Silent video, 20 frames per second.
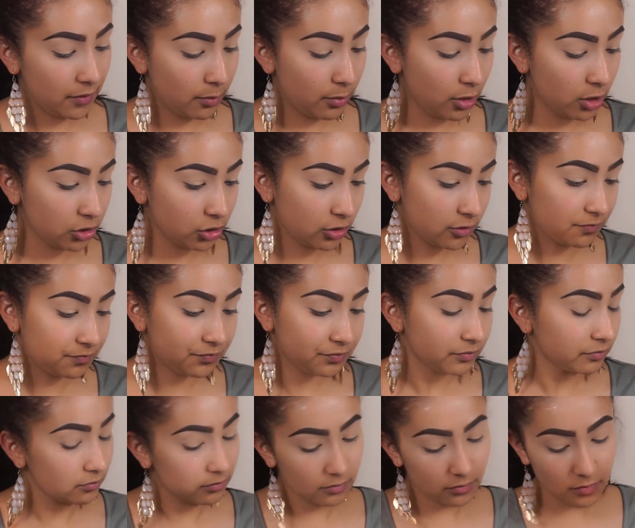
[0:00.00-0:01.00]
brush.
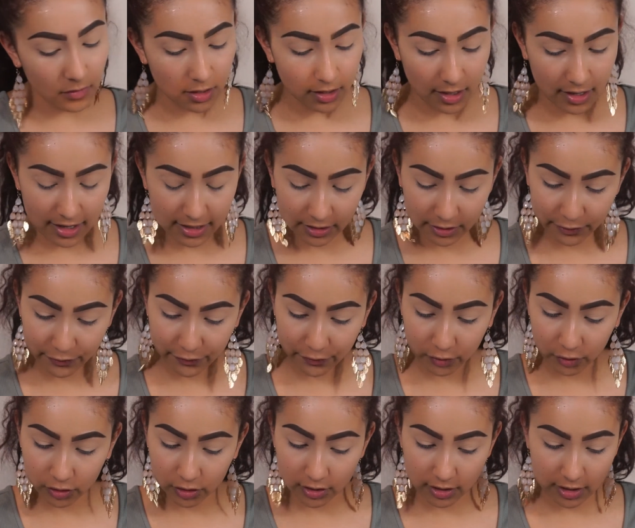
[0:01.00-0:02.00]
And the
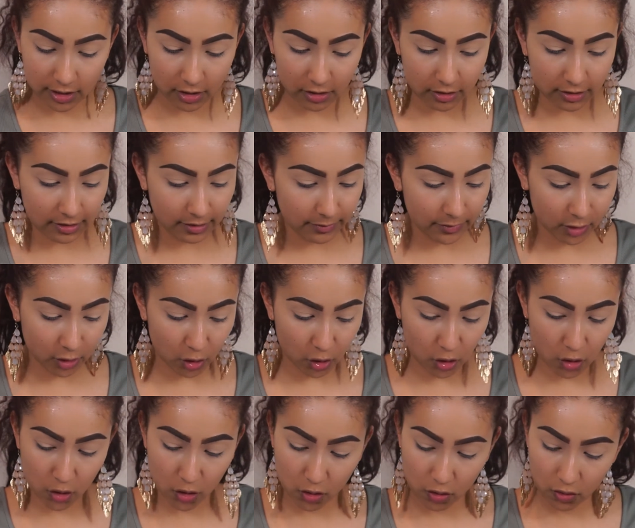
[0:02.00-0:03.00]
first color that I'm going to
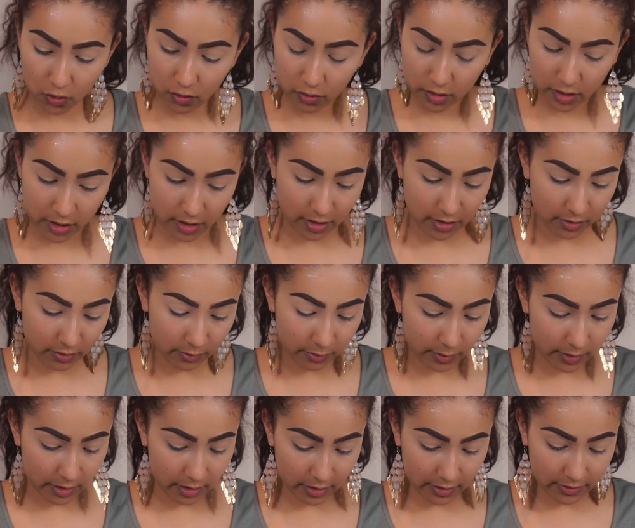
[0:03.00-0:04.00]
go in
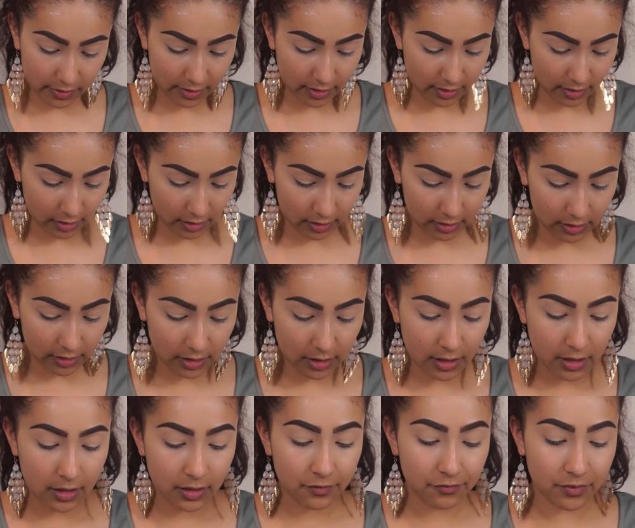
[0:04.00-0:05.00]
with is
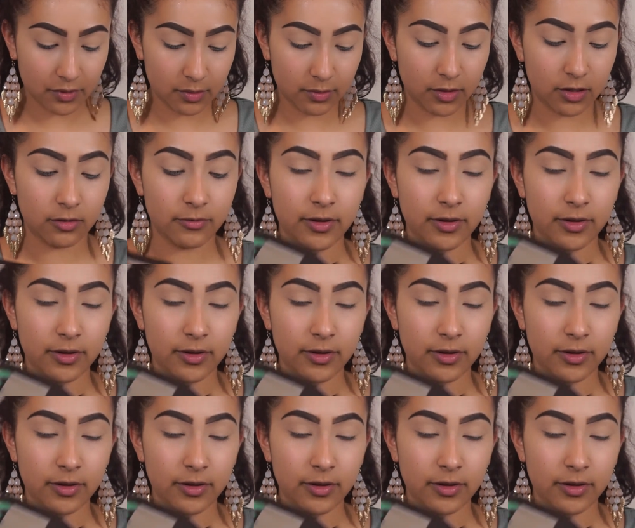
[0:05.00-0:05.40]
from the Modern